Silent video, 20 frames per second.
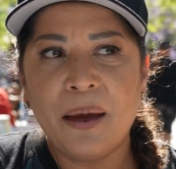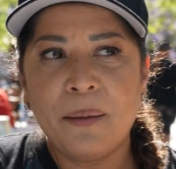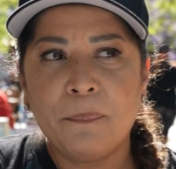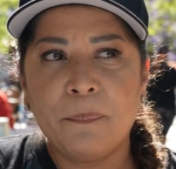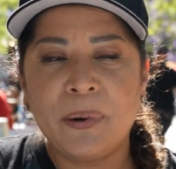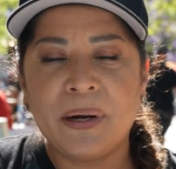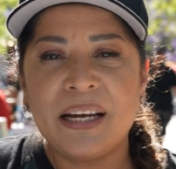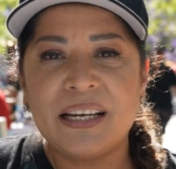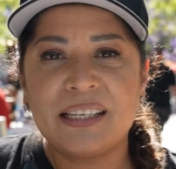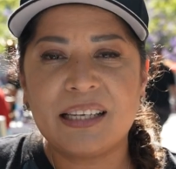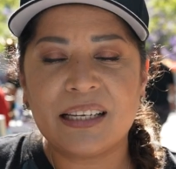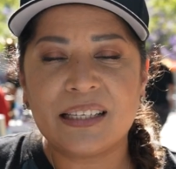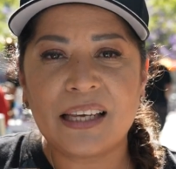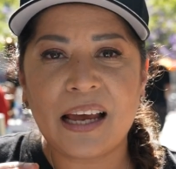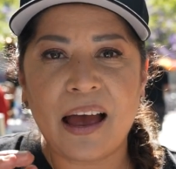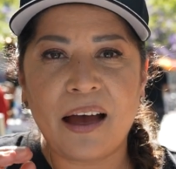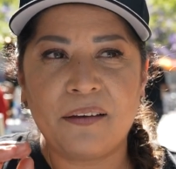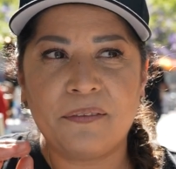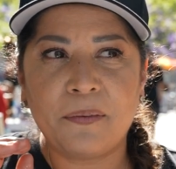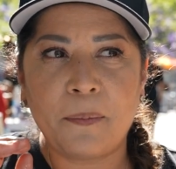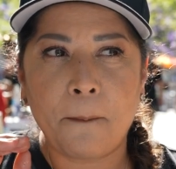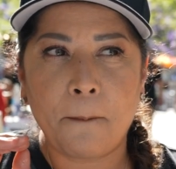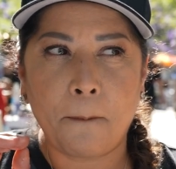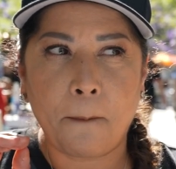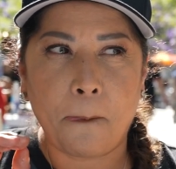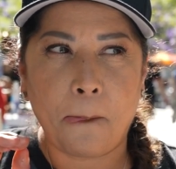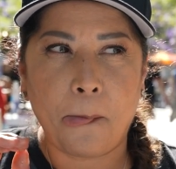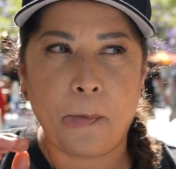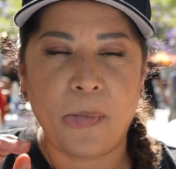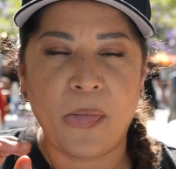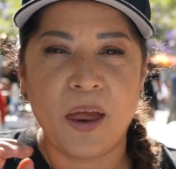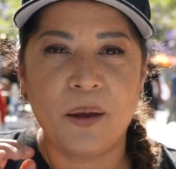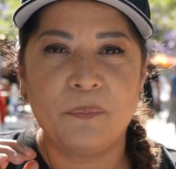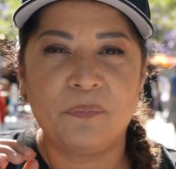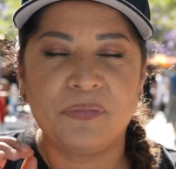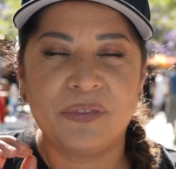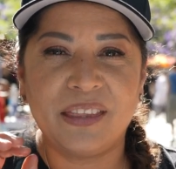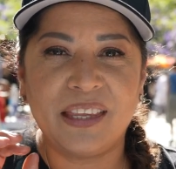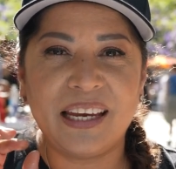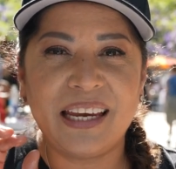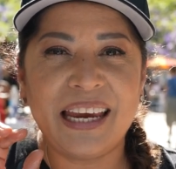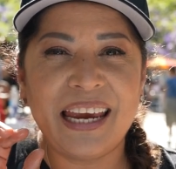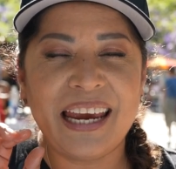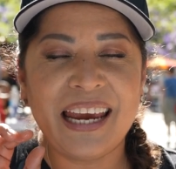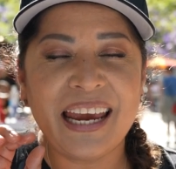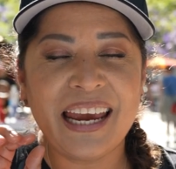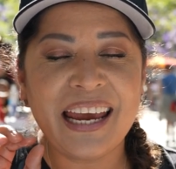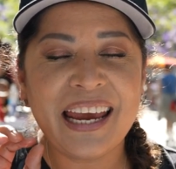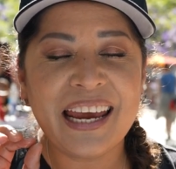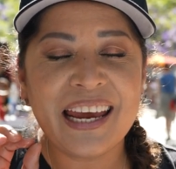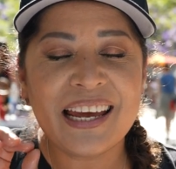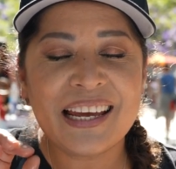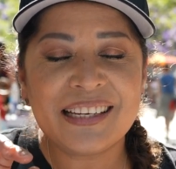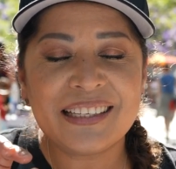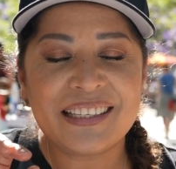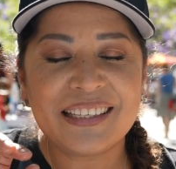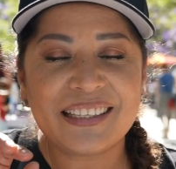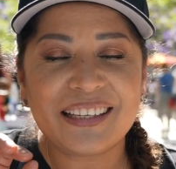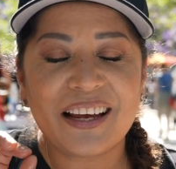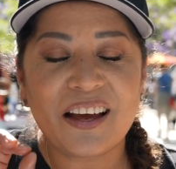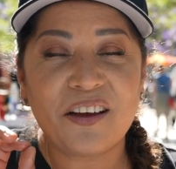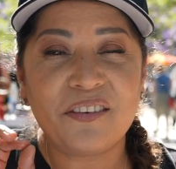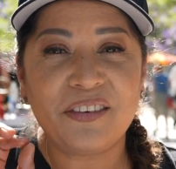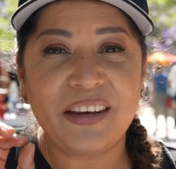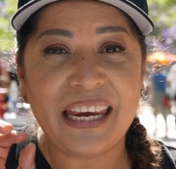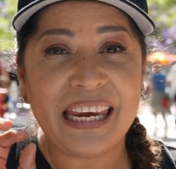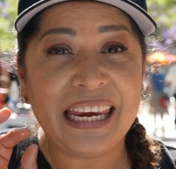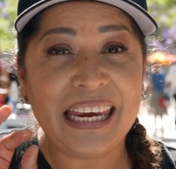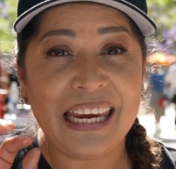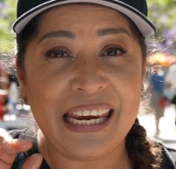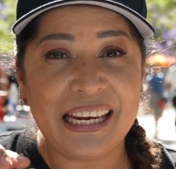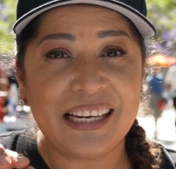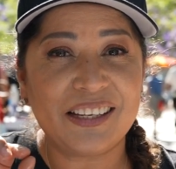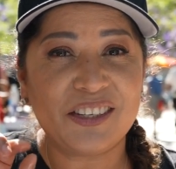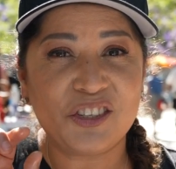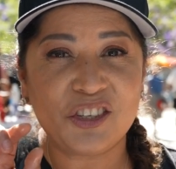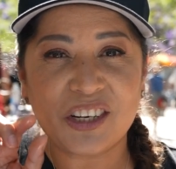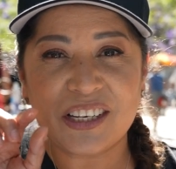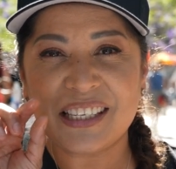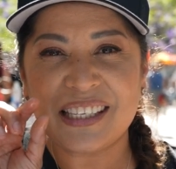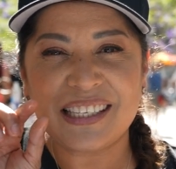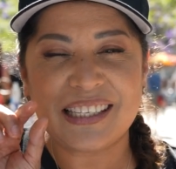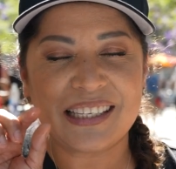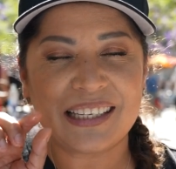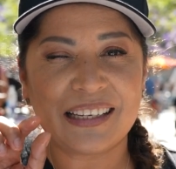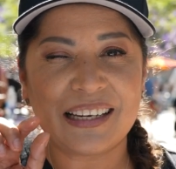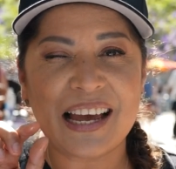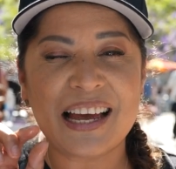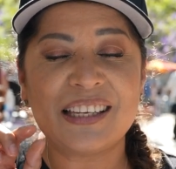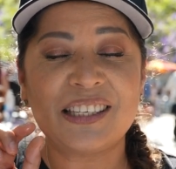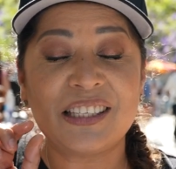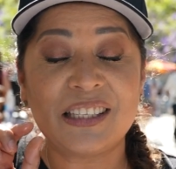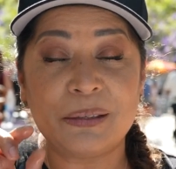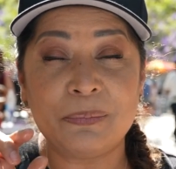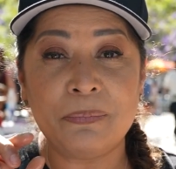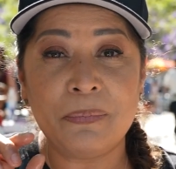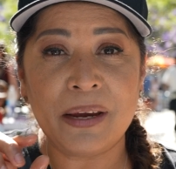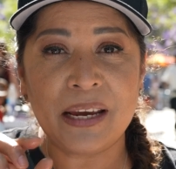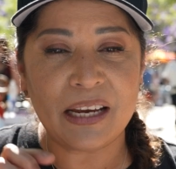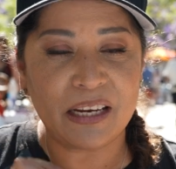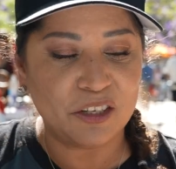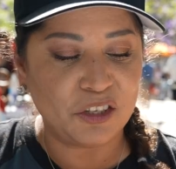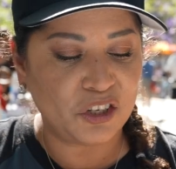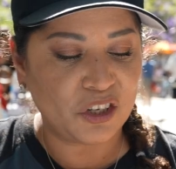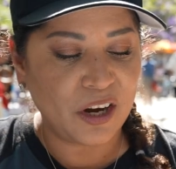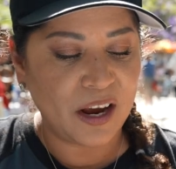but it does have the hint of heat, just a smidge.